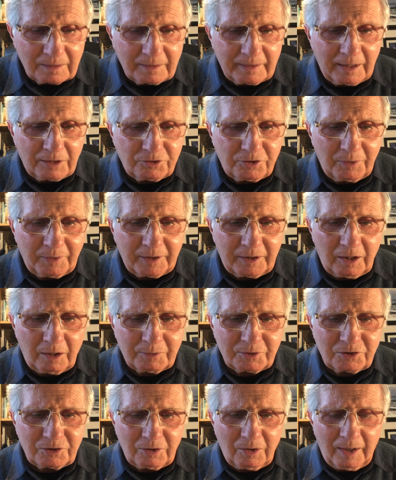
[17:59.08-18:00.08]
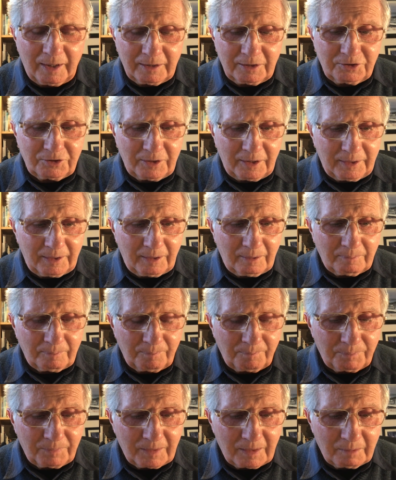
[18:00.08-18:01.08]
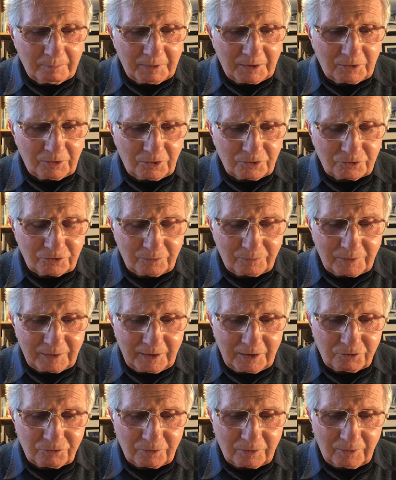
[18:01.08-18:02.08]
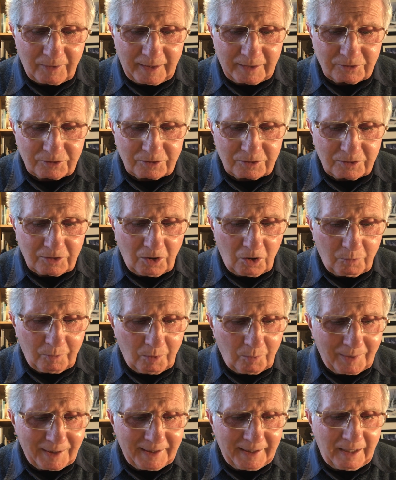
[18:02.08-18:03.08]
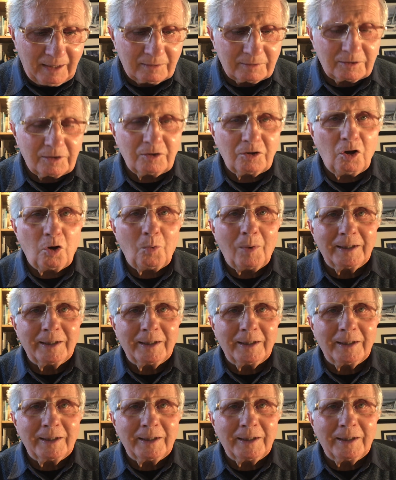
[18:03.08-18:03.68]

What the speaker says: Now Jericho was tightly shut up because of the Israelites. No one went out and no